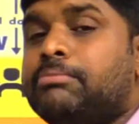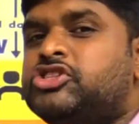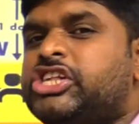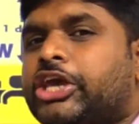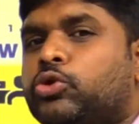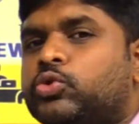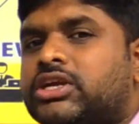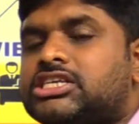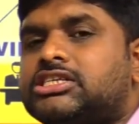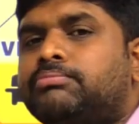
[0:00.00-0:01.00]

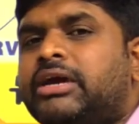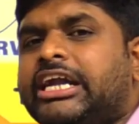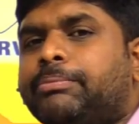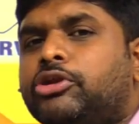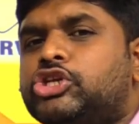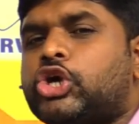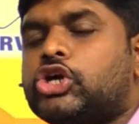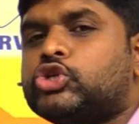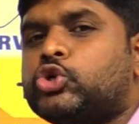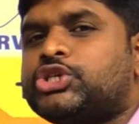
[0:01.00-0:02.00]
MCQ test, multiple
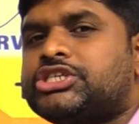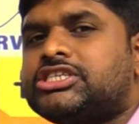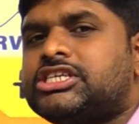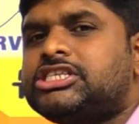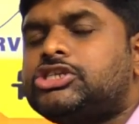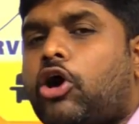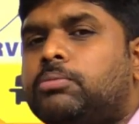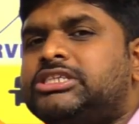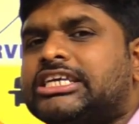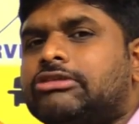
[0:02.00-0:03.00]
choice questions test,
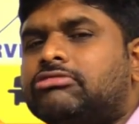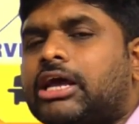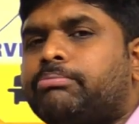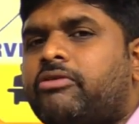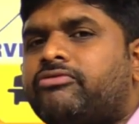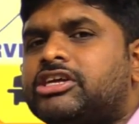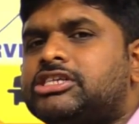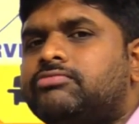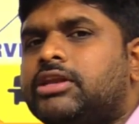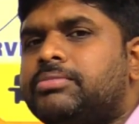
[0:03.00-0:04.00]
objective type of
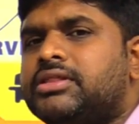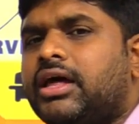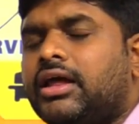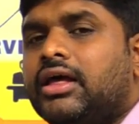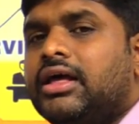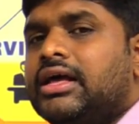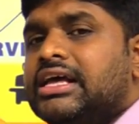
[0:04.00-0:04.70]
test will be there.